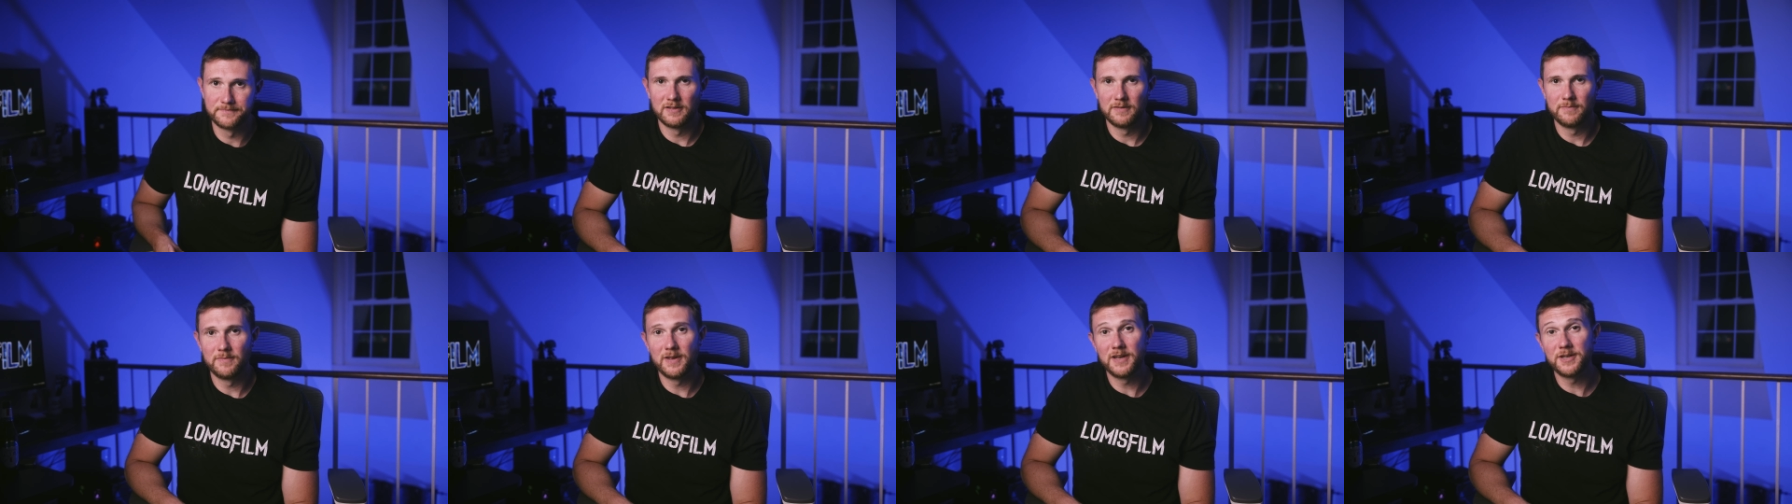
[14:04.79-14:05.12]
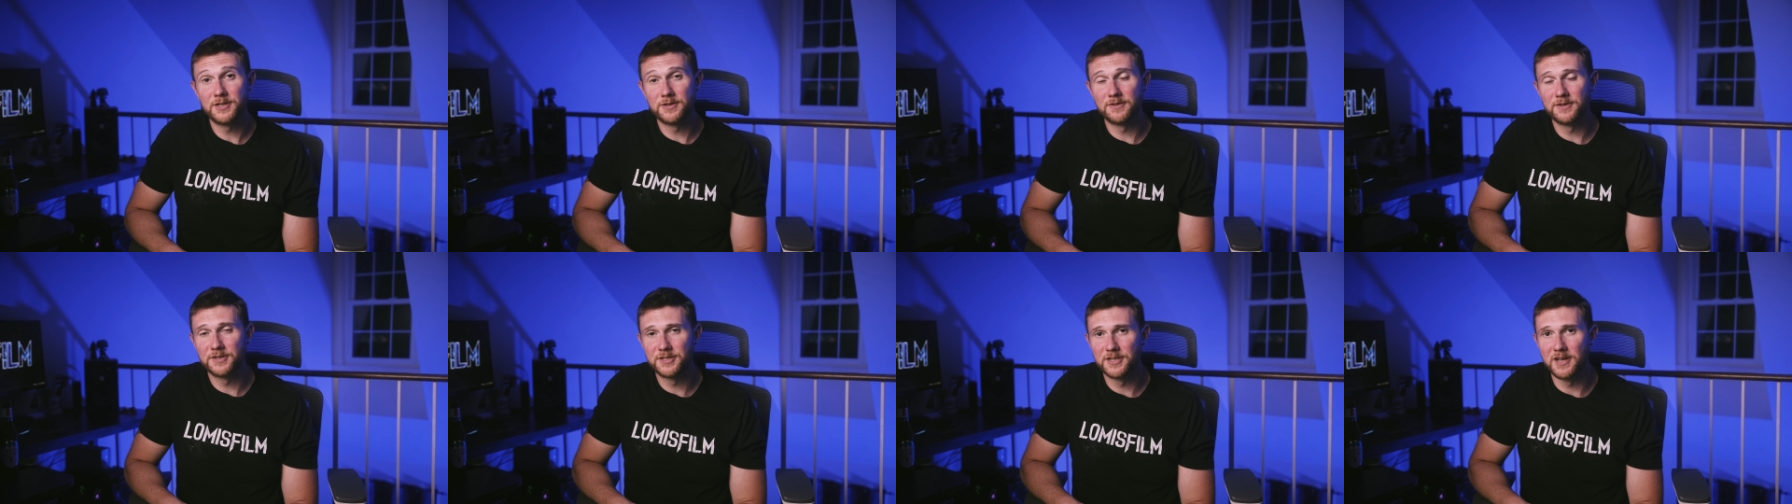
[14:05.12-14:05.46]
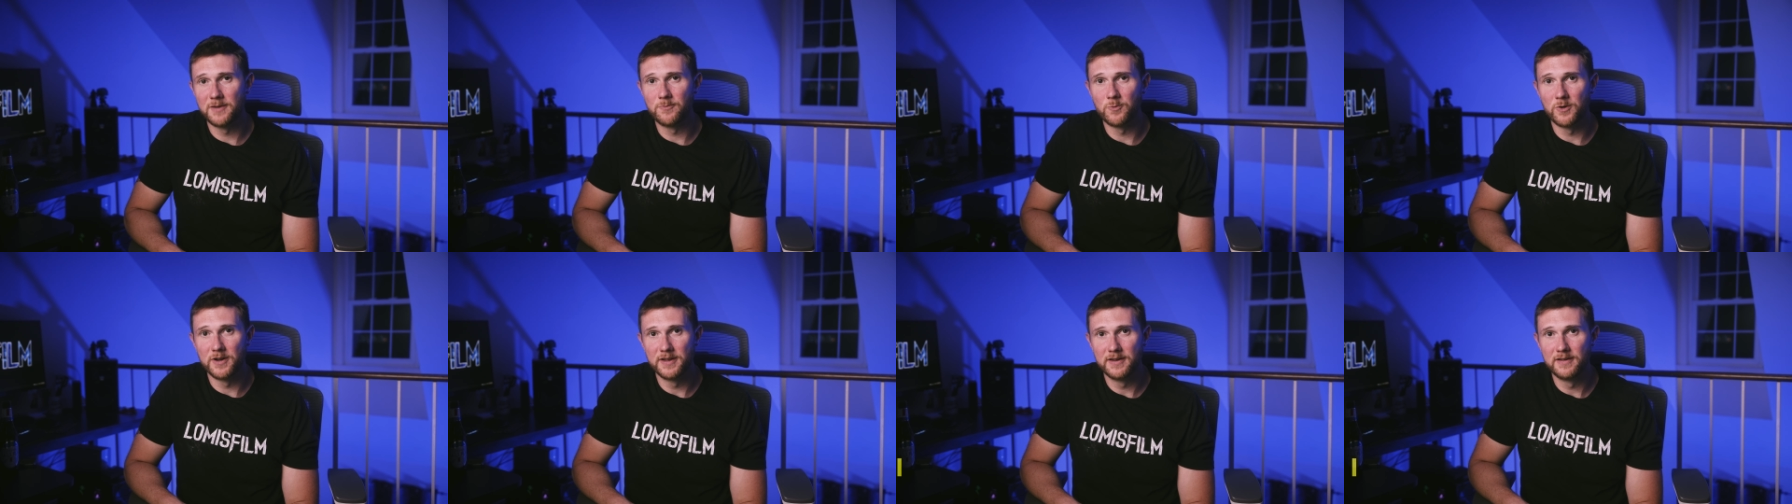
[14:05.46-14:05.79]
Make sure
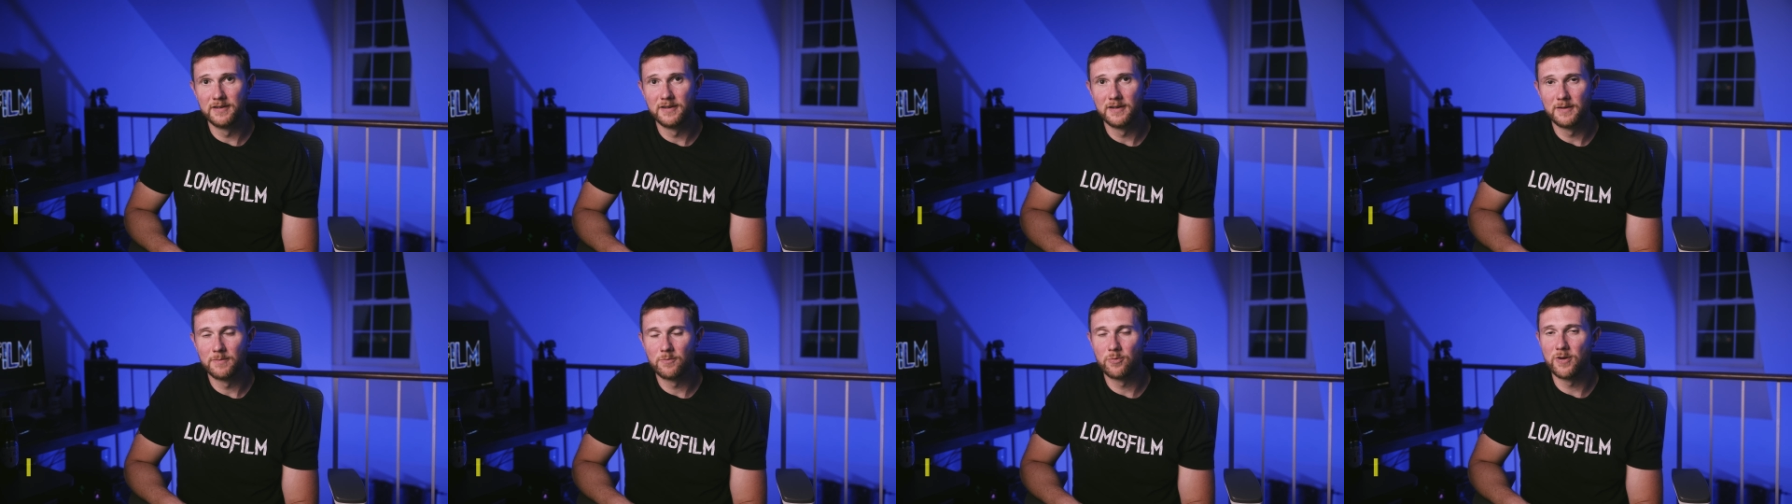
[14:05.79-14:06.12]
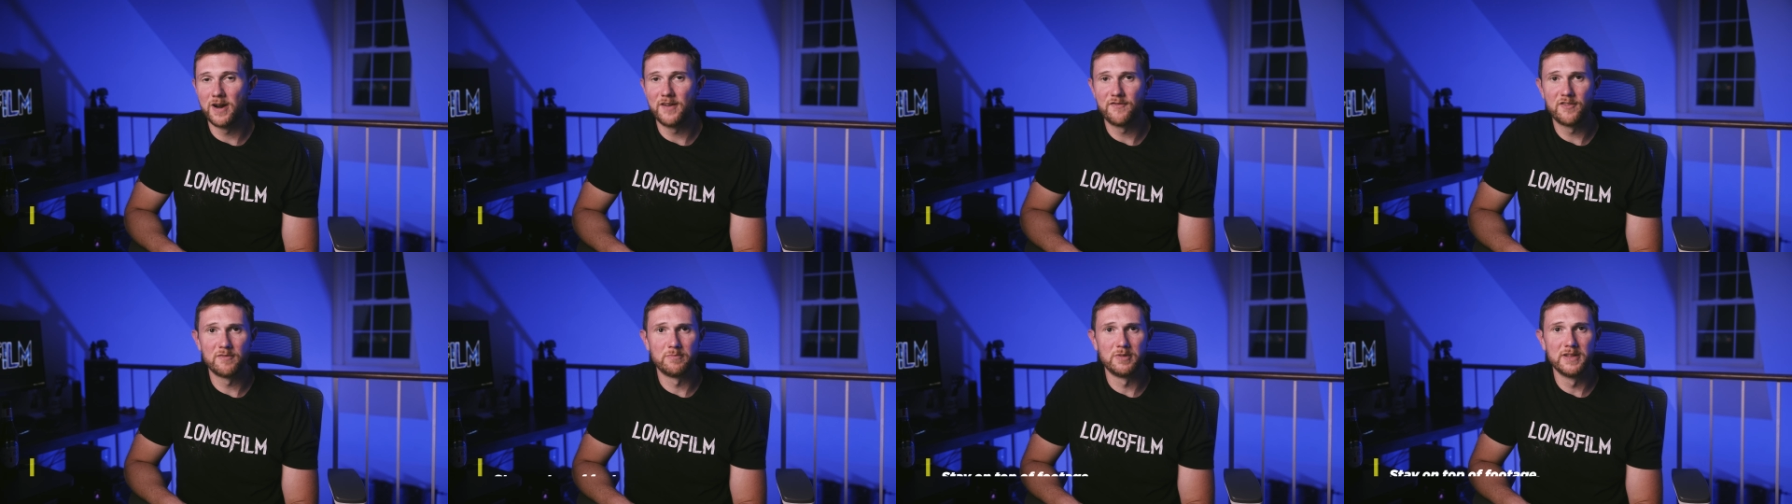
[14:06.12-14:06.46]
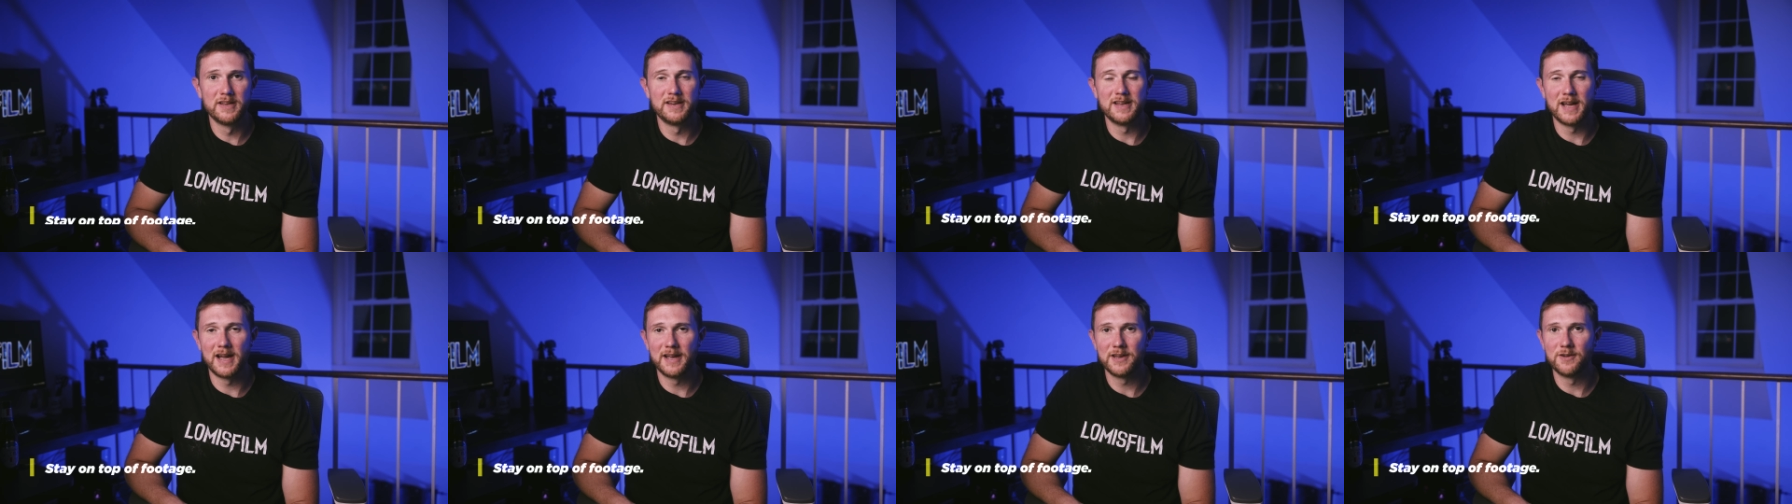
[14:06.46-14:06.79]
someone, preferably
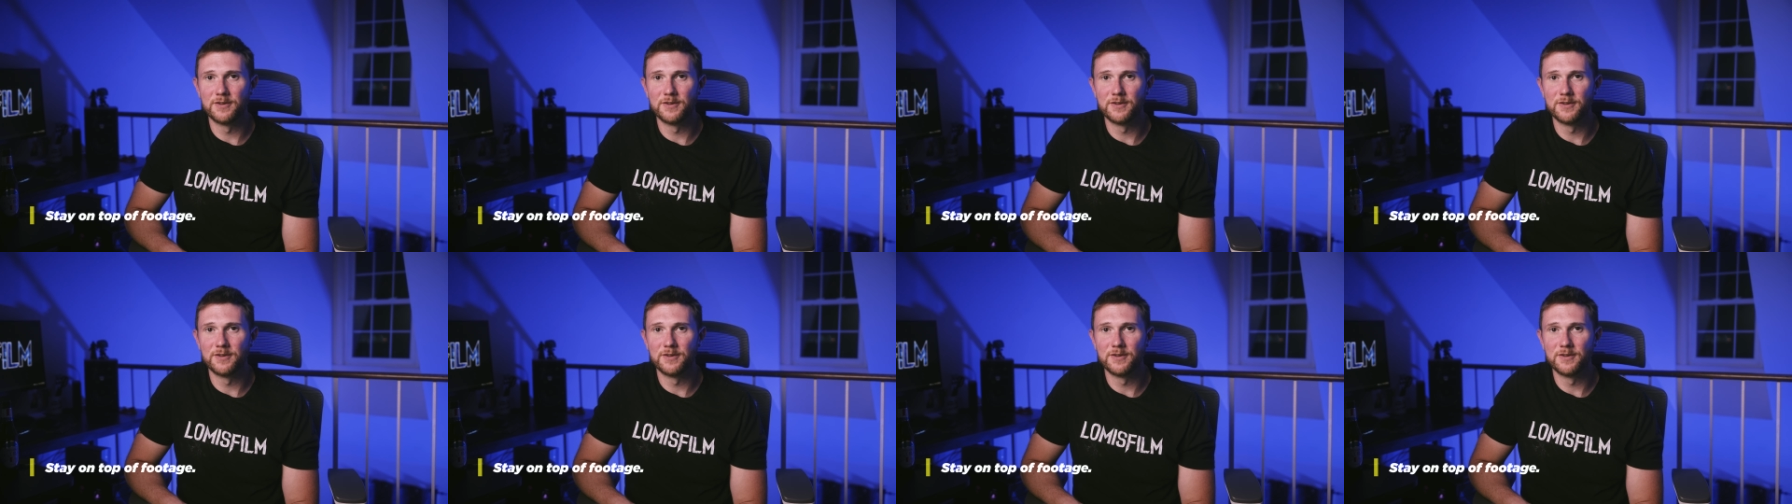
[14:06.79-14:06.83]
not